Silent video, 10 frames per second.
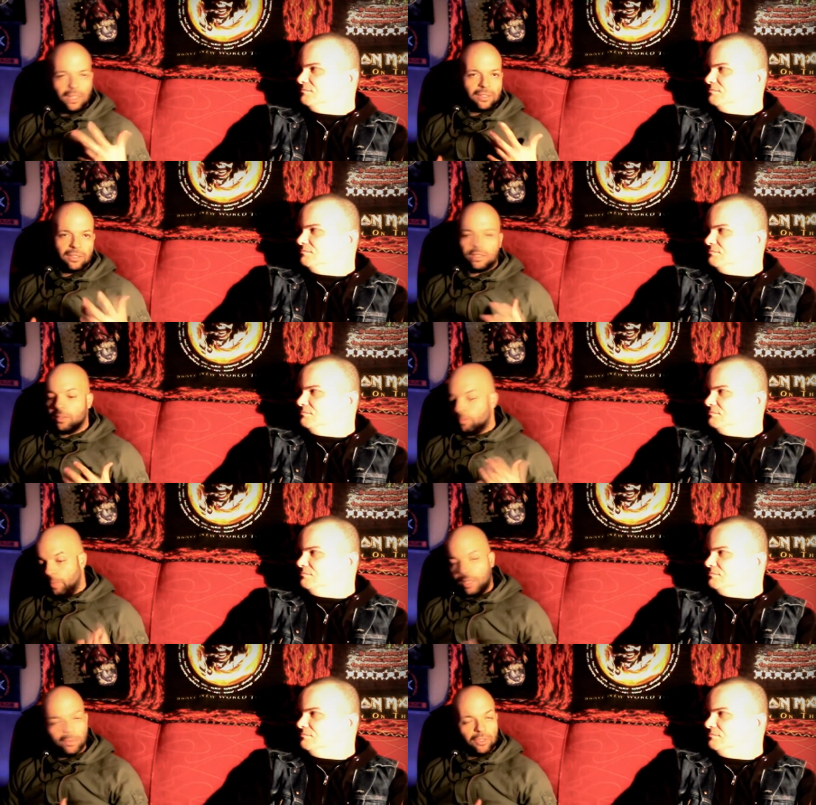Speaker 1: lets us like
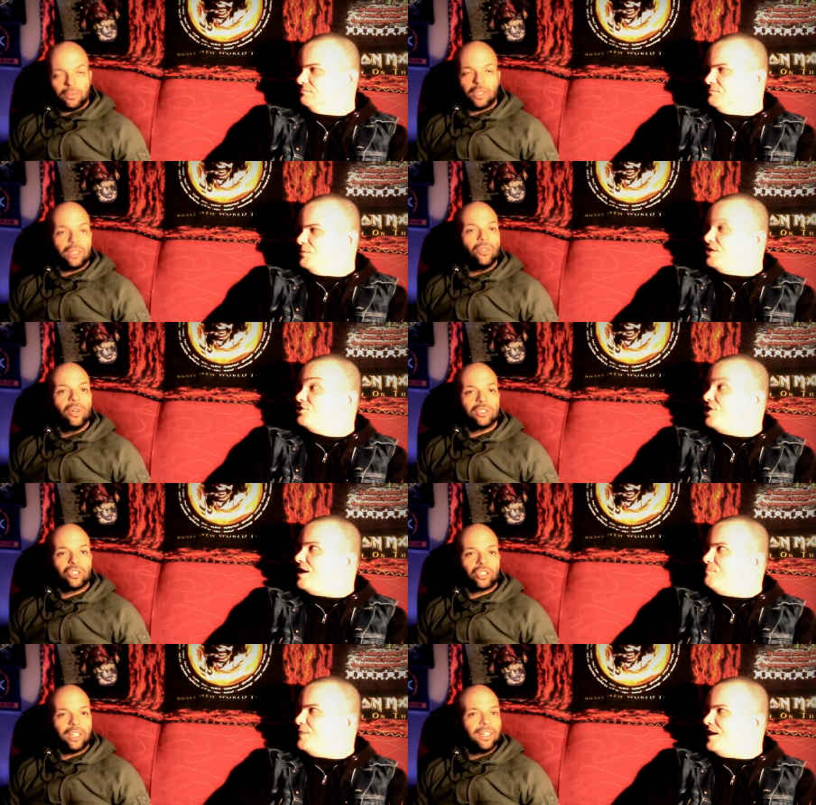make a bunch of fucking we can
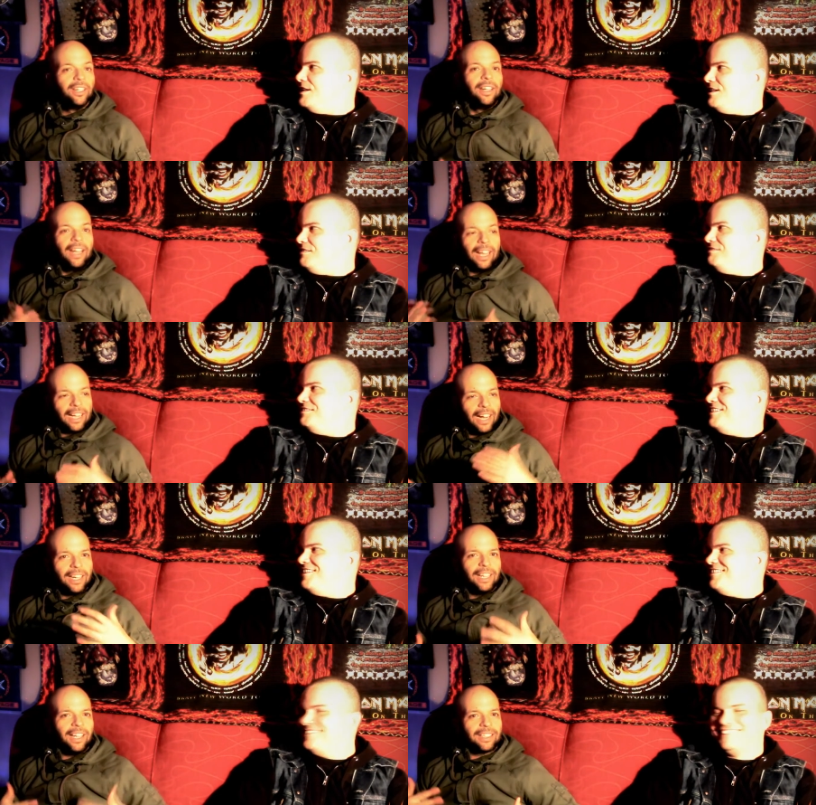jam and shit. It
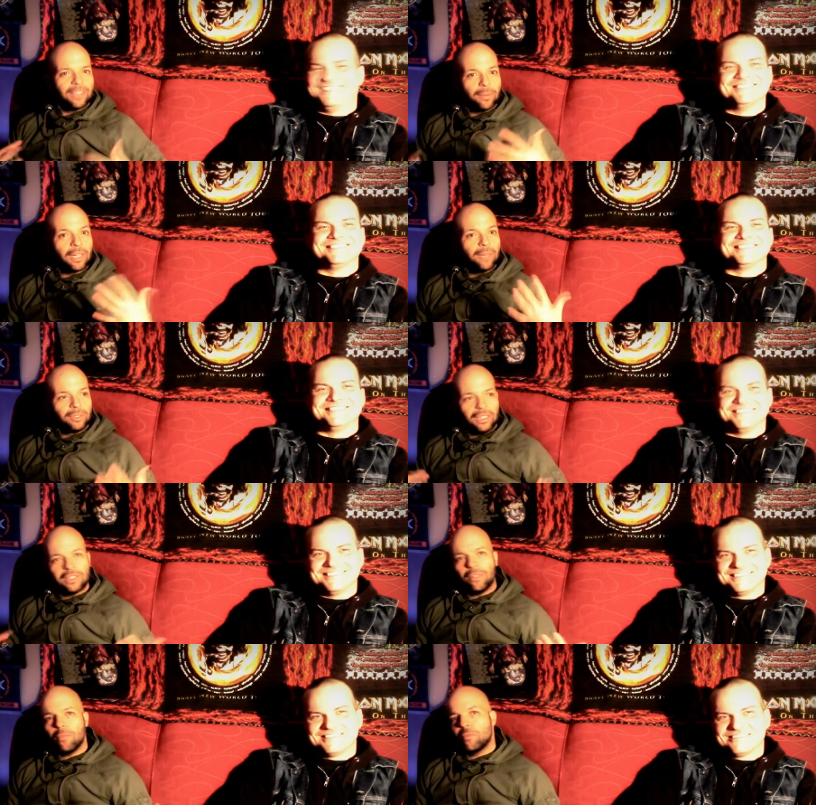kind of like sometimes
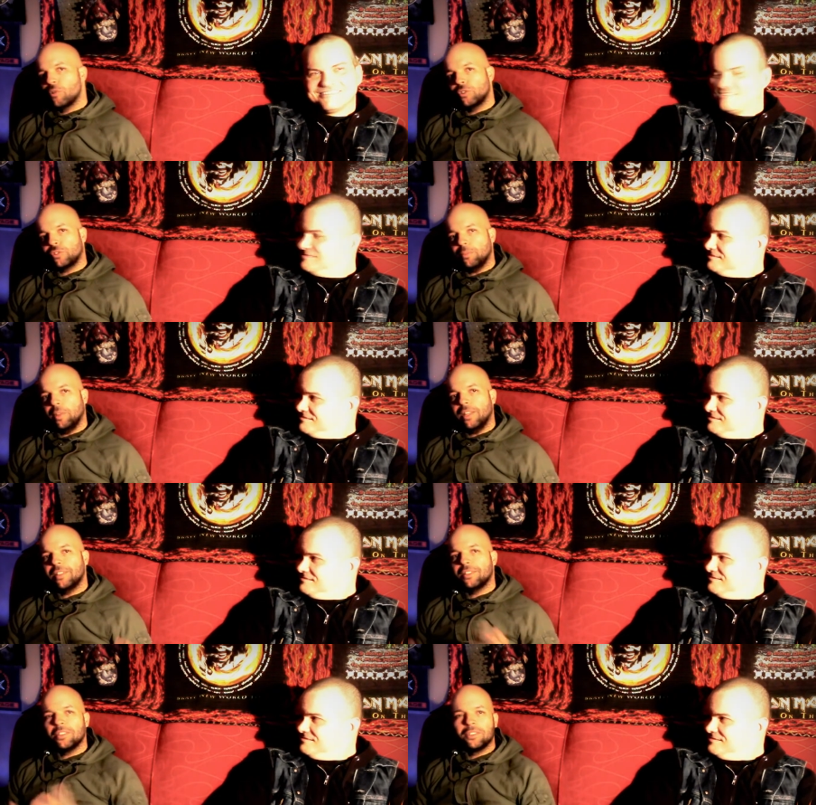things have emerged from that.
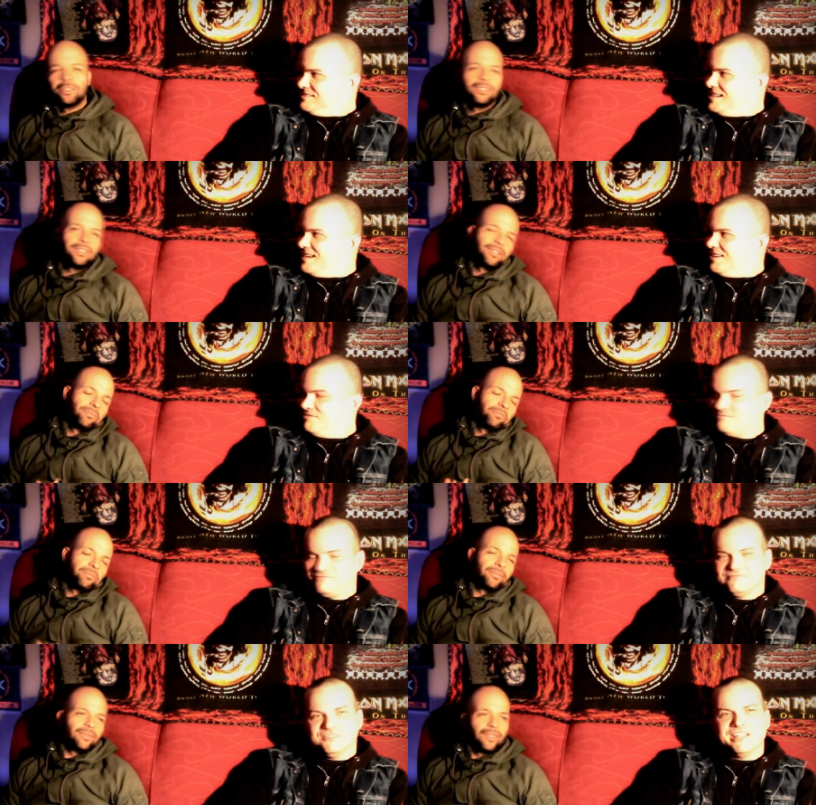You know. yeah. yeah
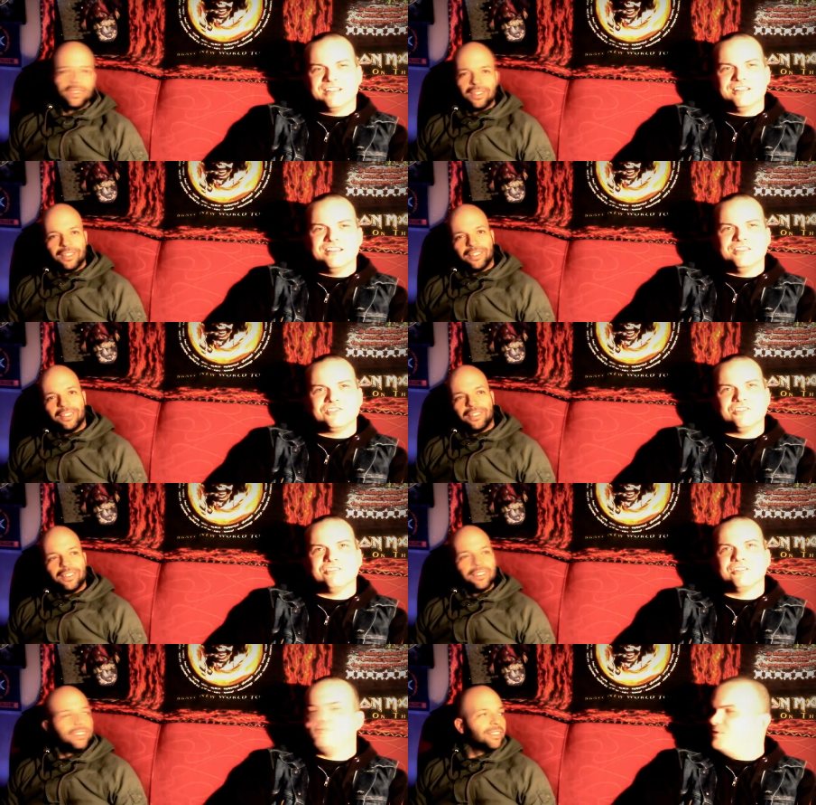
Speaker 2: like uh, the
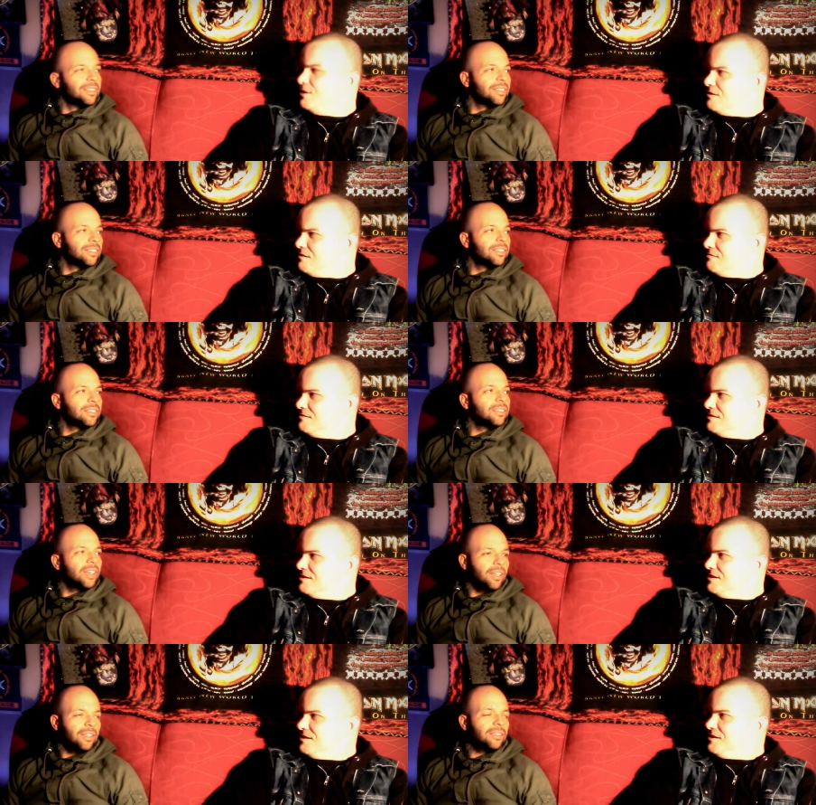song Infierno.
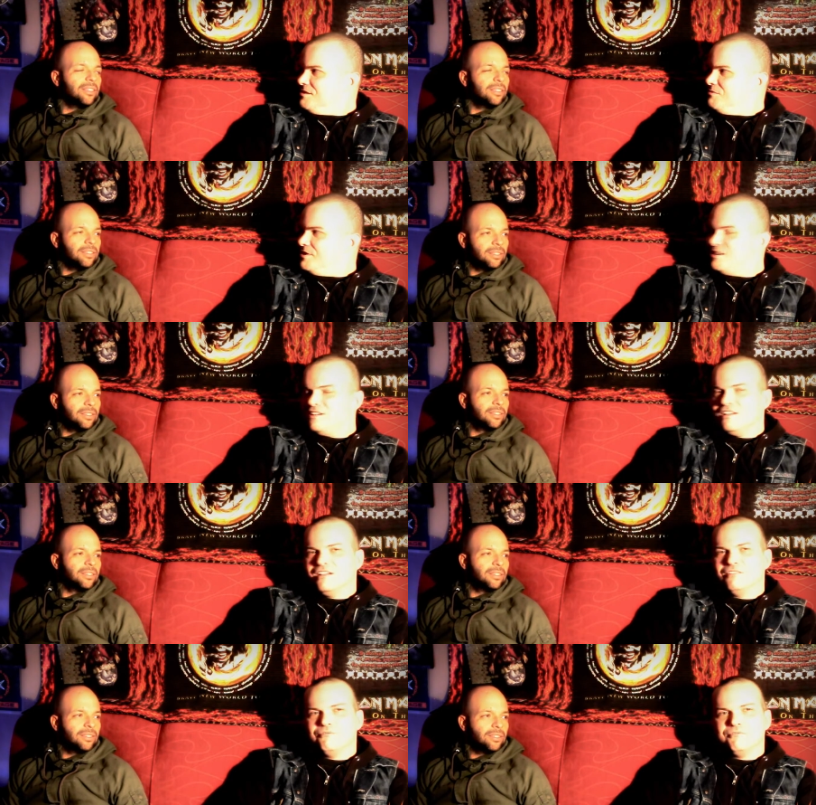Yeah. We uh,
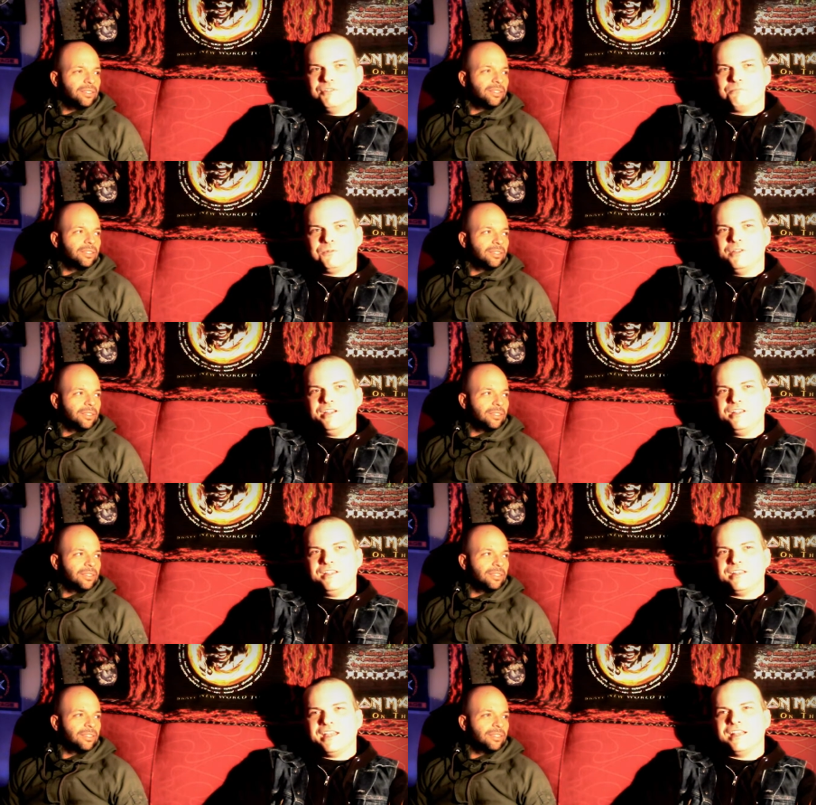yeah. we played
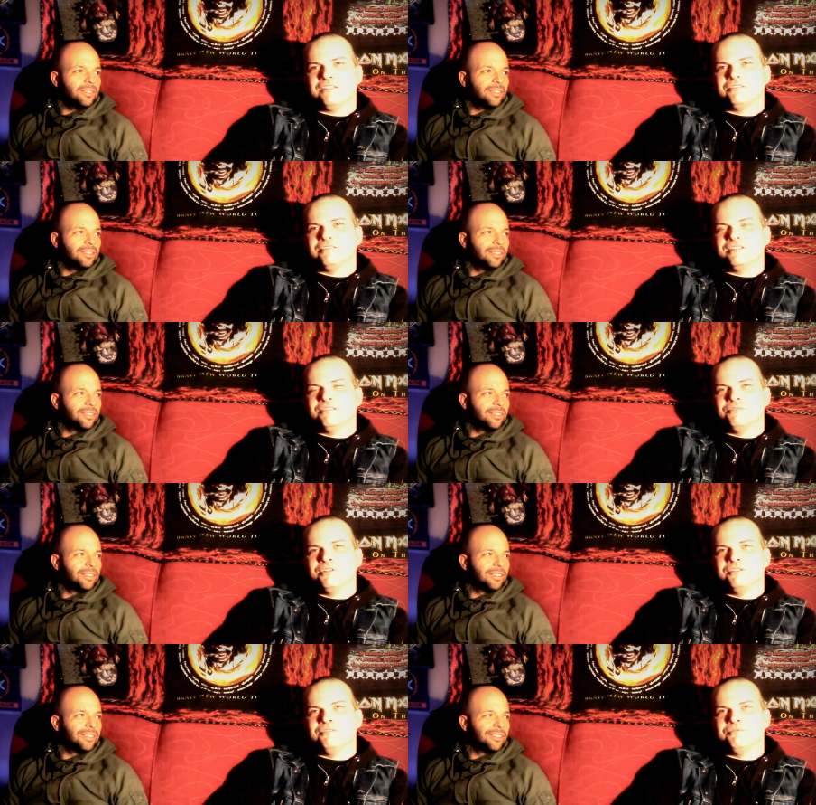it at
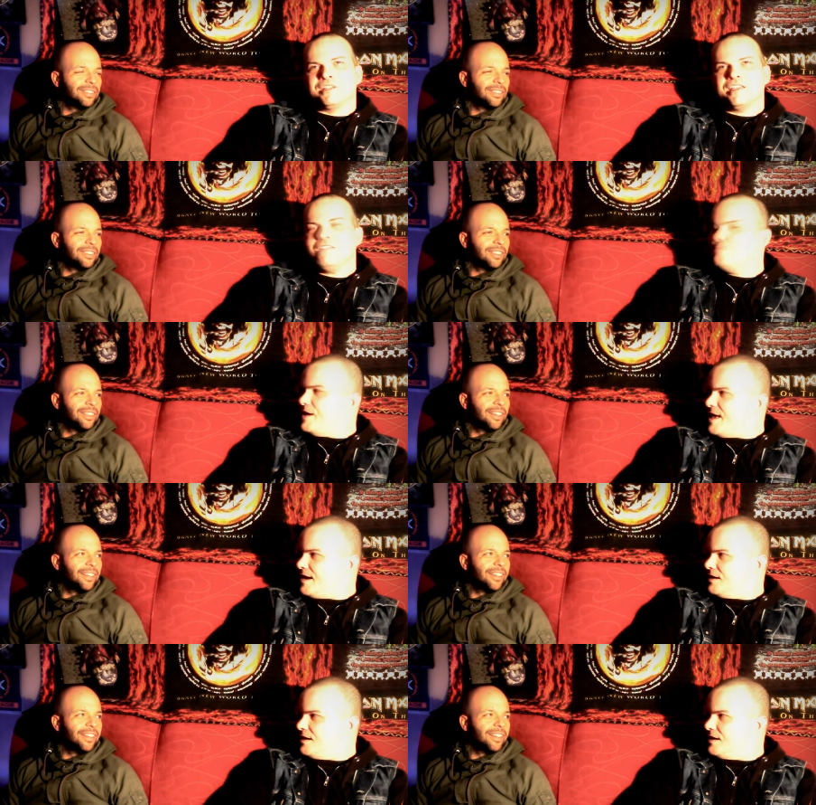we we came back.